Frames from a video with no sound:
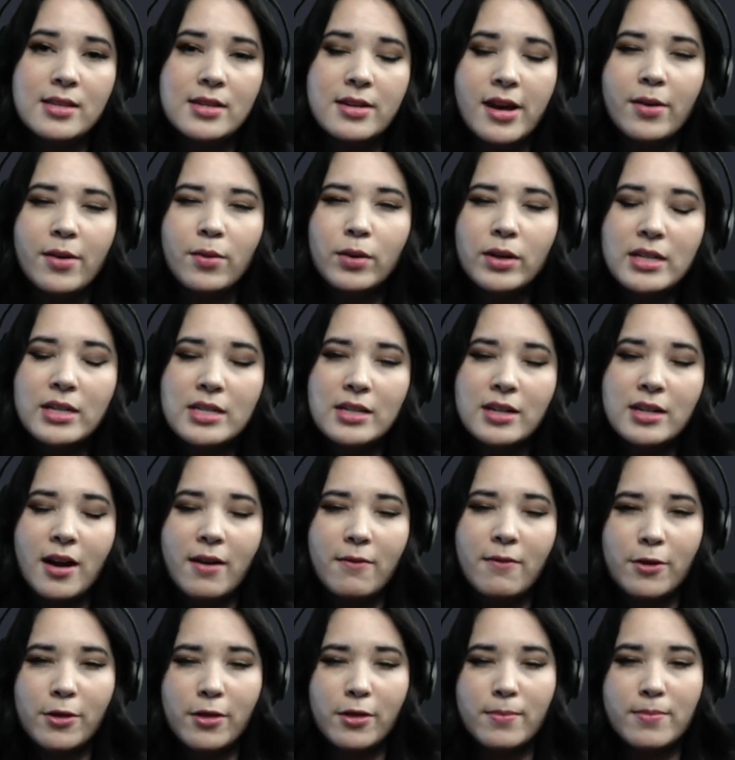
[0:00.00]
I wanted to
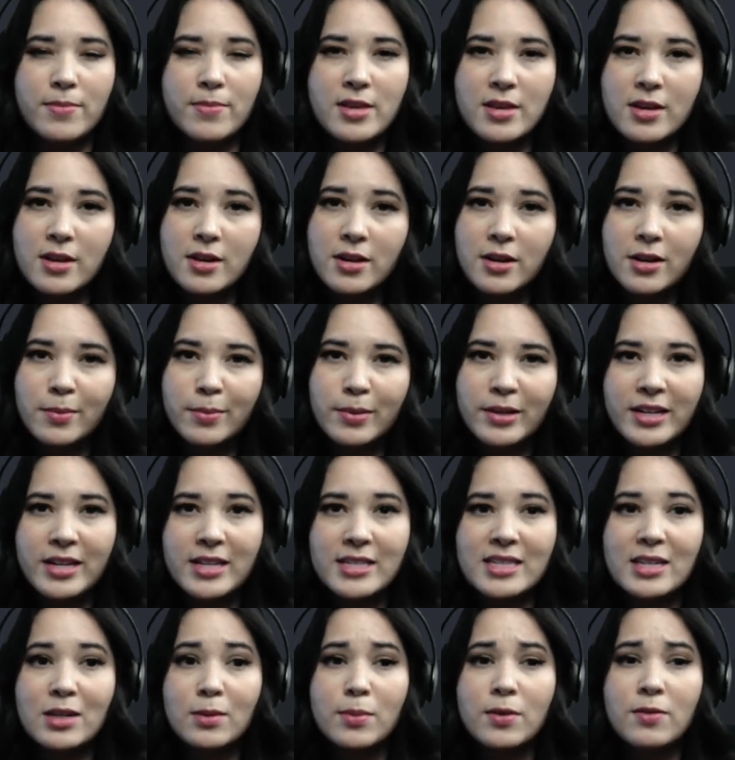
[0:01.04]
cover them here
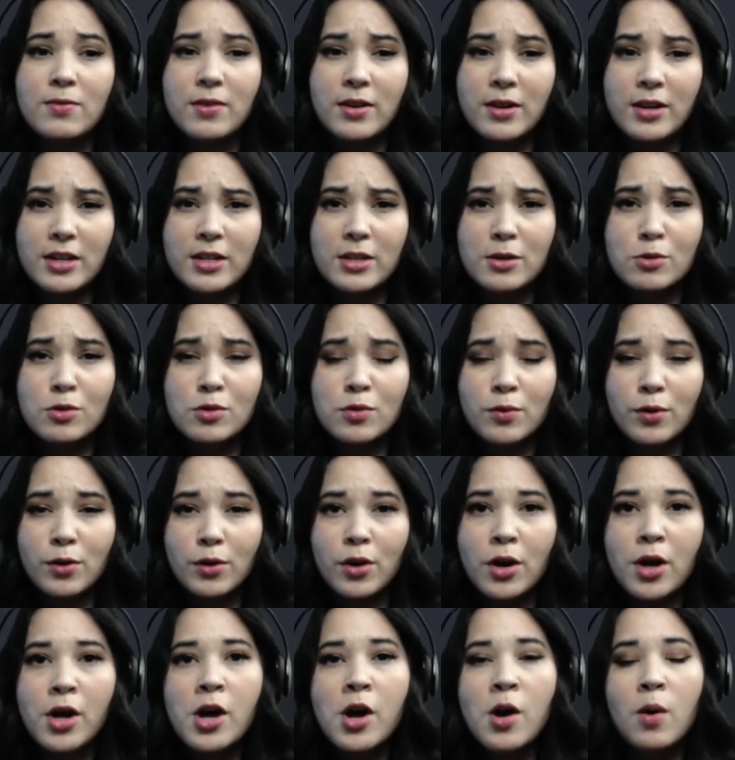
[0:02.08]
because it'll be very
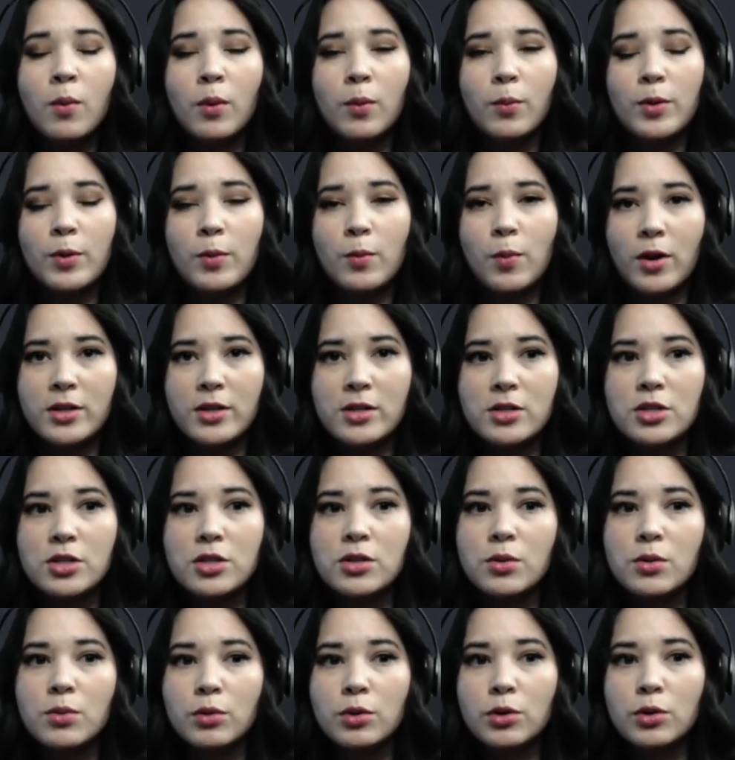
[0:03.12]
useful when we want
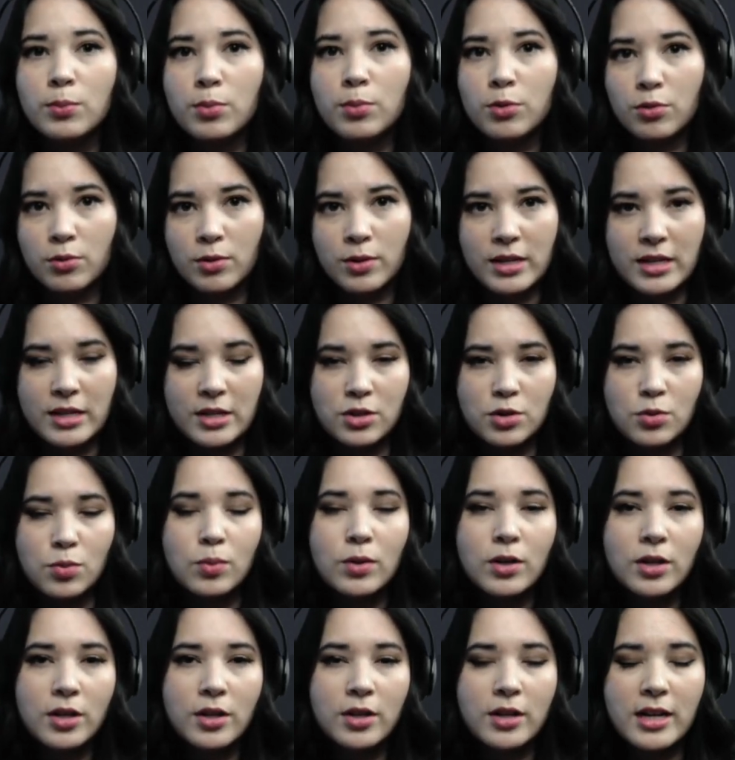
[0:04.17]
to loop through each
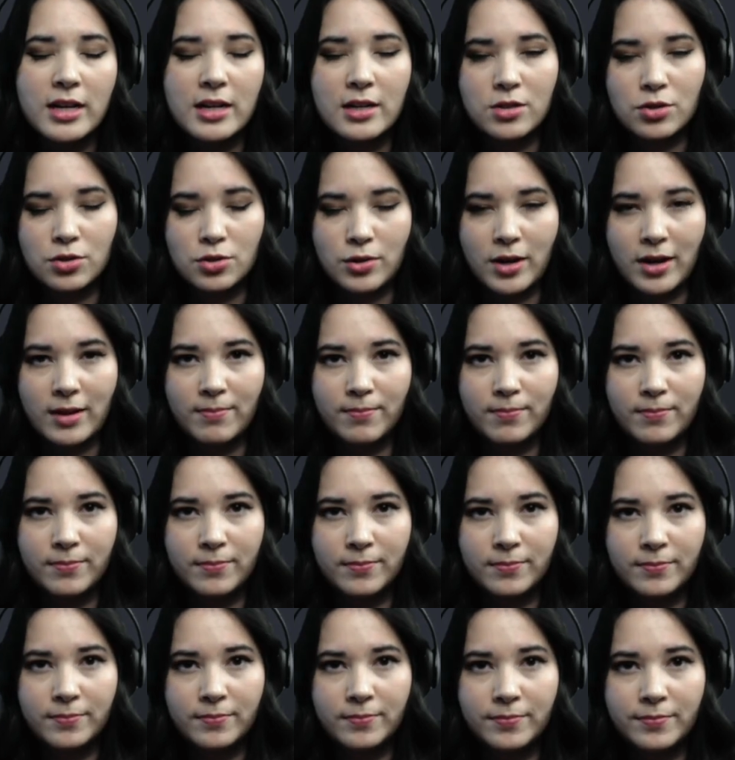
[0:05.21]
word in a string.
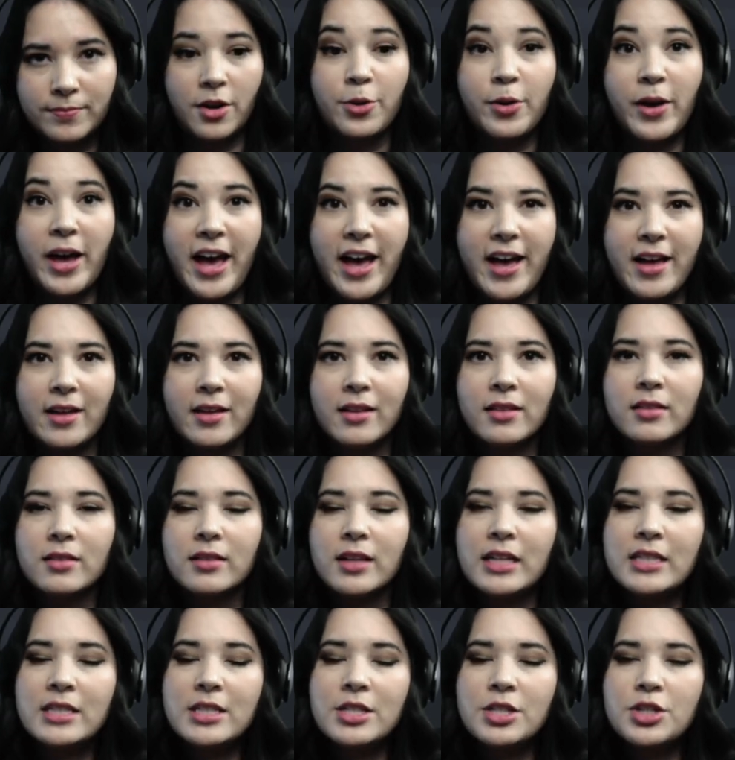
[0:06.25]
Okay,
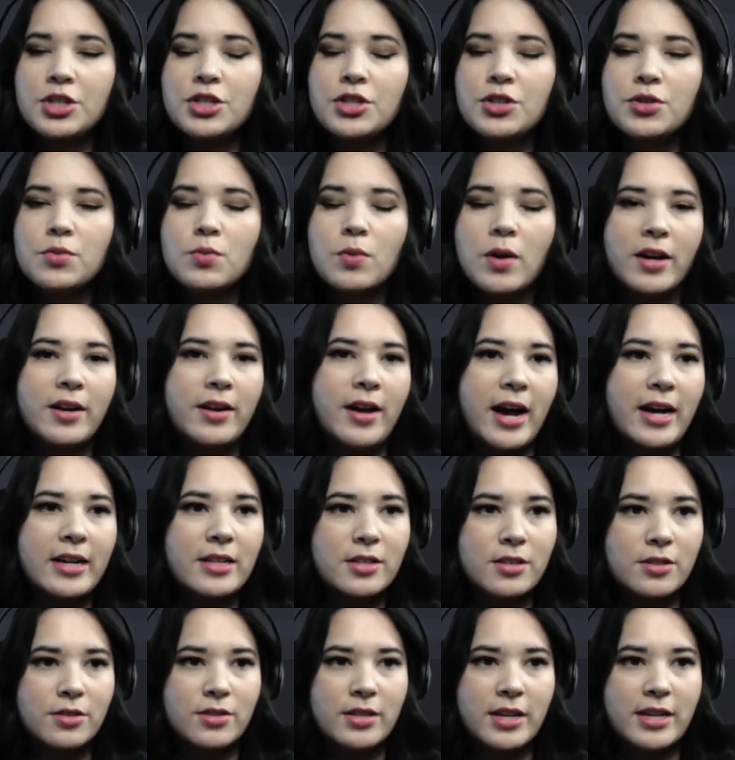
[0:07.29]
let's do one
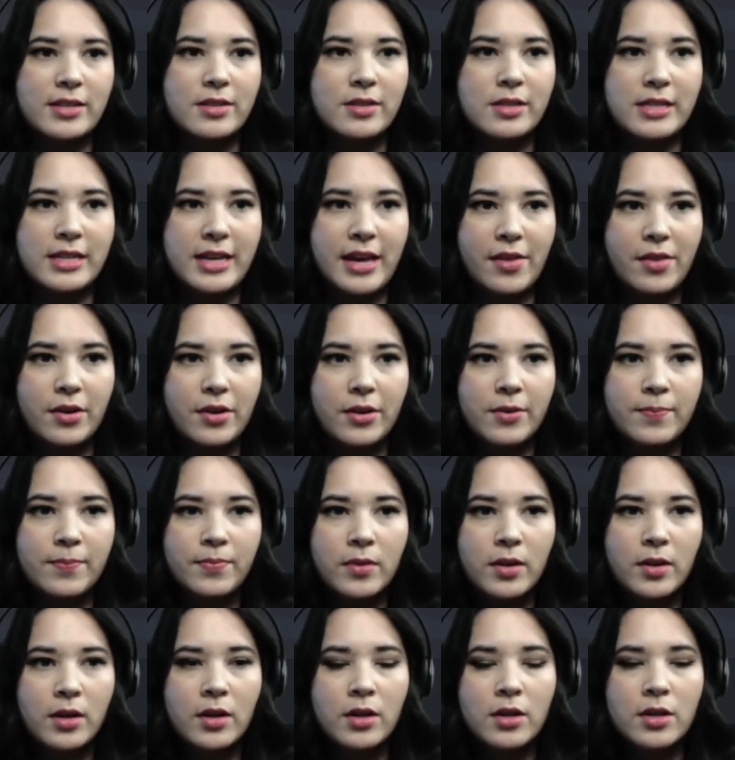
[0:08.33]
exercise together.
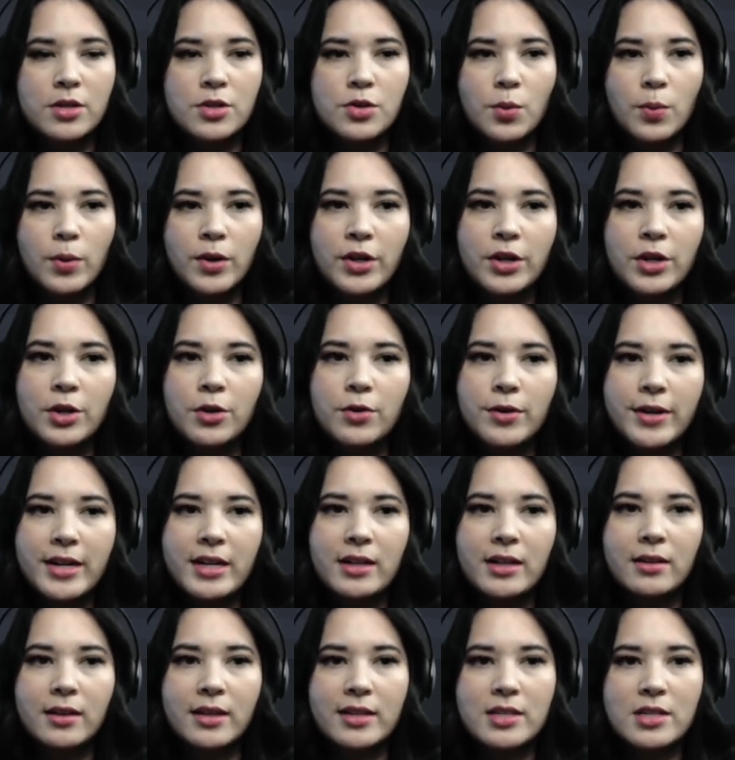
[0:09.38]
So we're going to create a
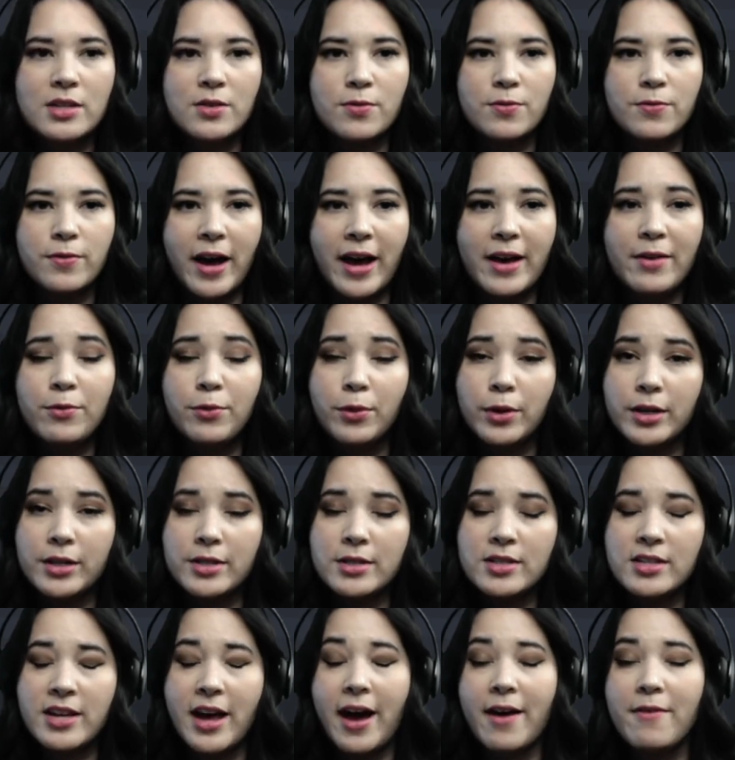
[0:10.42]
list of 5
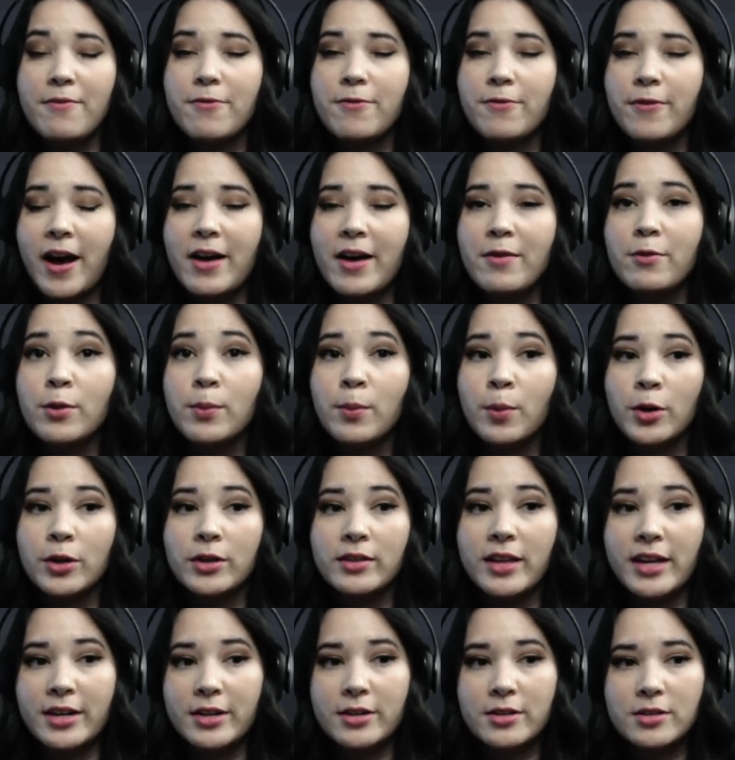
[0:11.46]
words that have 5 or more
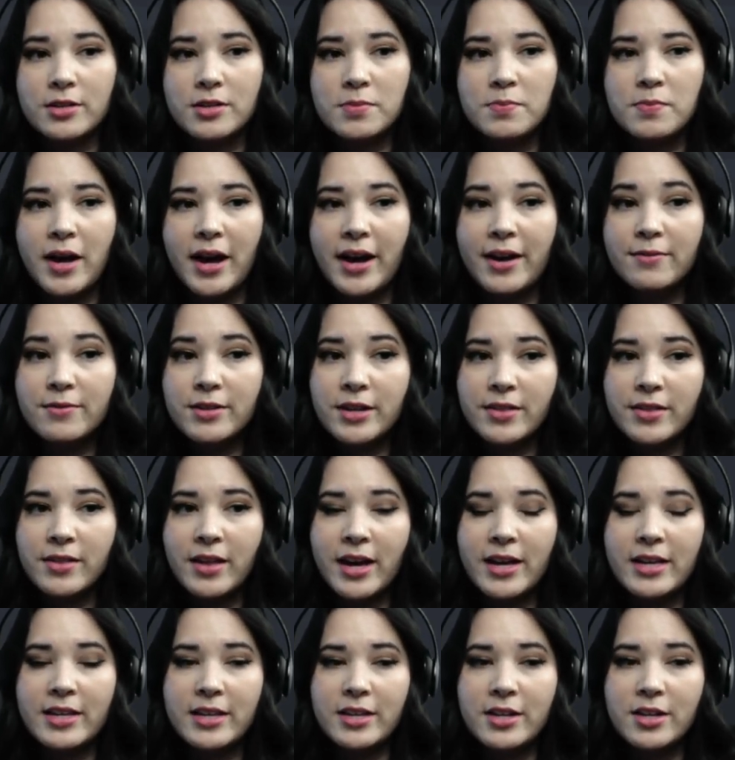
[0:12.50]
letters. I've done
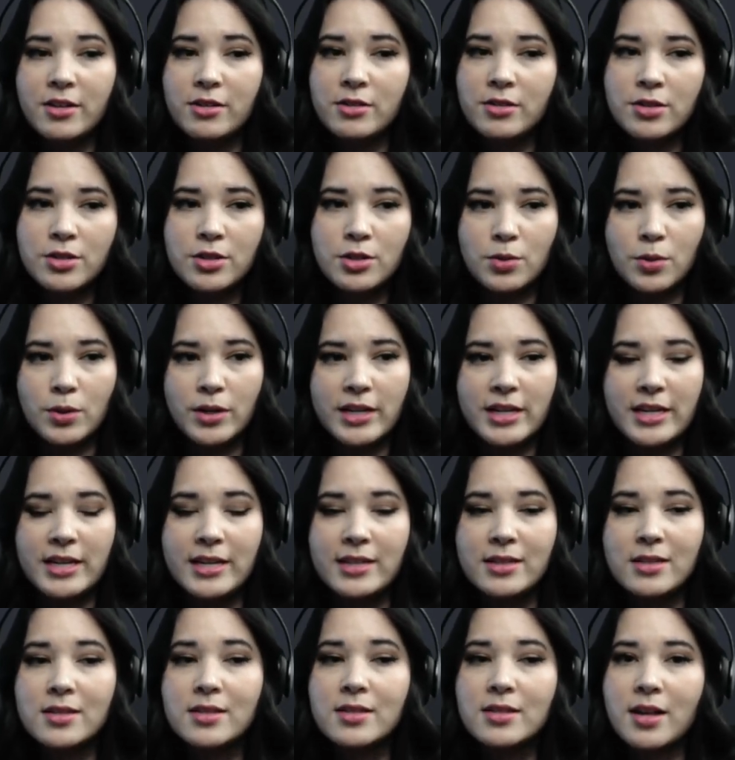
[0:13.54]
that here and stored it
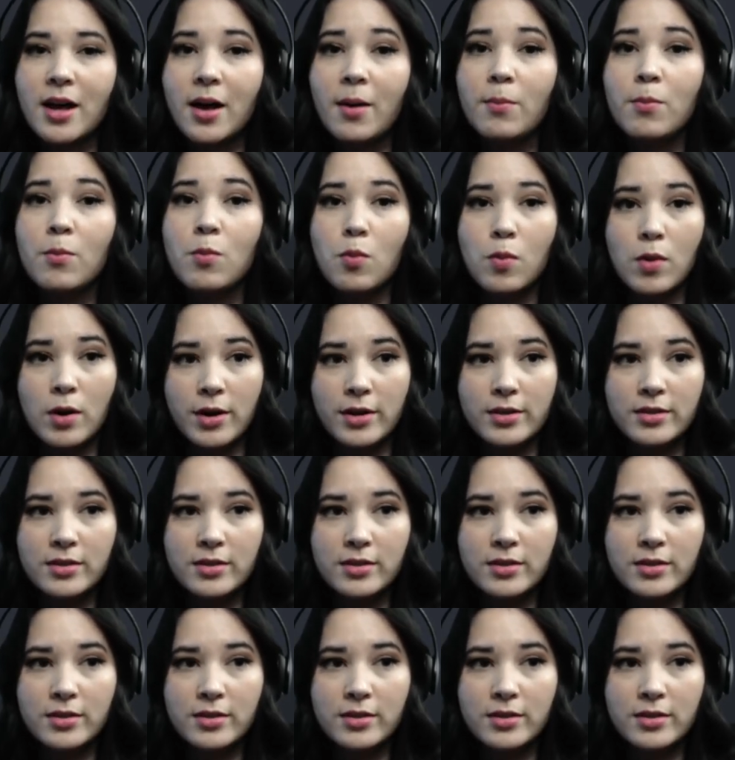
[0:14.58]
in some words.